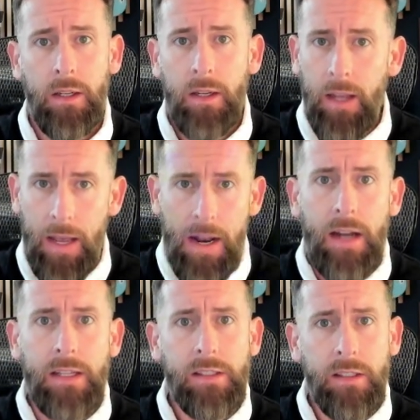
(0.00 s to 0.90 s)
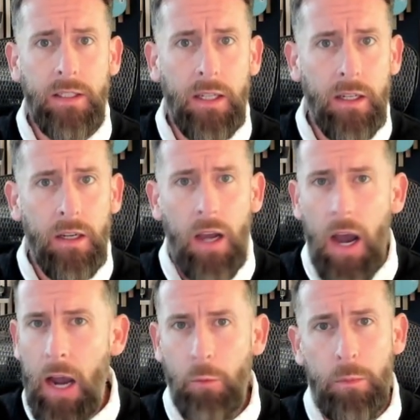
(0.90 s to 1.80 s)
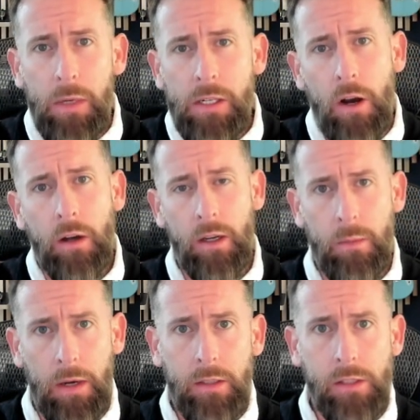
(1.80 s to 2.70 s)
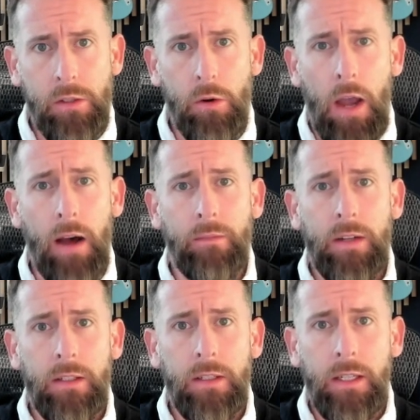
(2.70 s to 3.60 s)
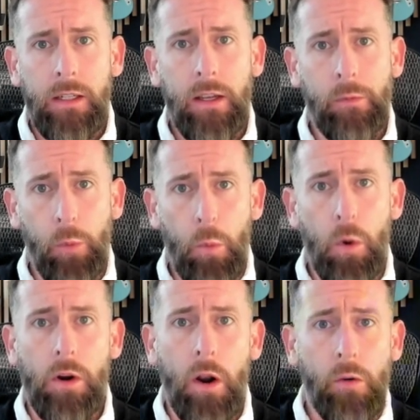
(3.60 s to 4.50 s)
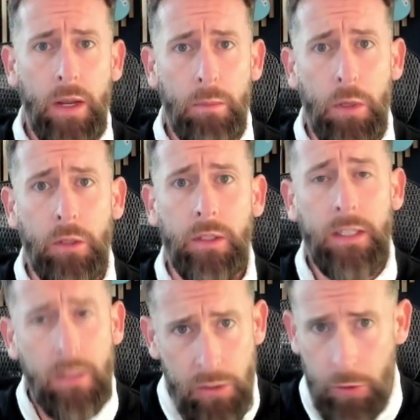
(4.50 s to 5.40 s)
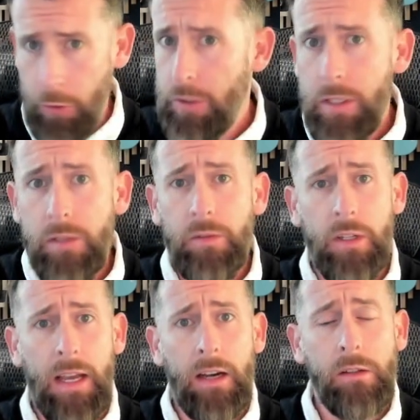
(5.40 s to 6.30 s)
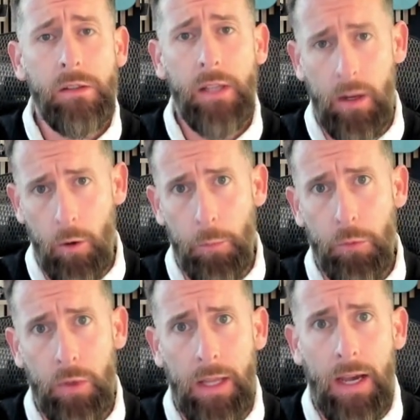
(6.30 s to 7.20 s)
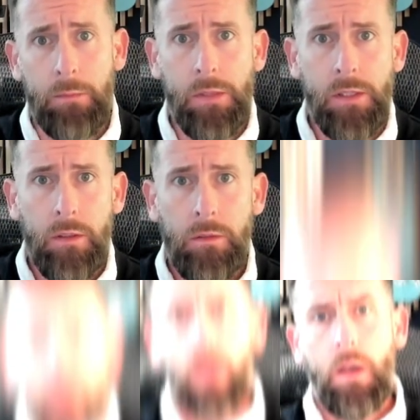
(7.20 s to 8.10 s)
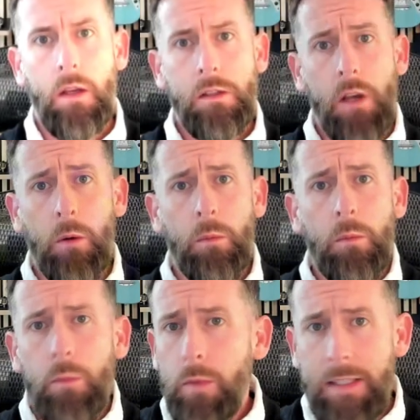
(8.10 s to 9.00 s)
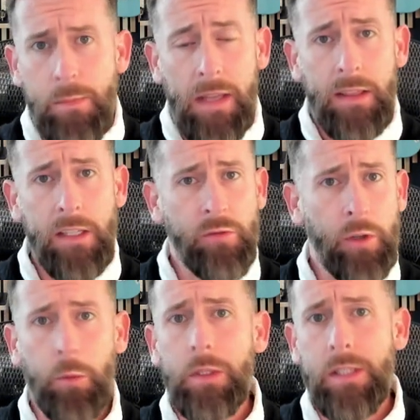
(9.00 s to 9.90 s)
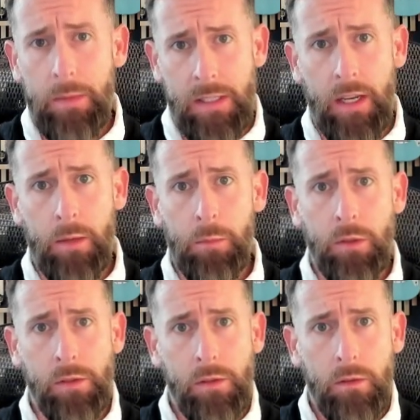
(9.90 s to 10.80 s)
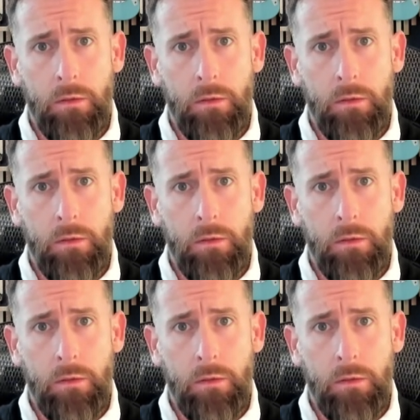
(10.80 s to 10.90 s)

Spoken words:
And honestly, I wouldn't be talking about this so confidently if we weren't already building solutions for DAOs at Hope3 Labs. So let's make this real with some examples.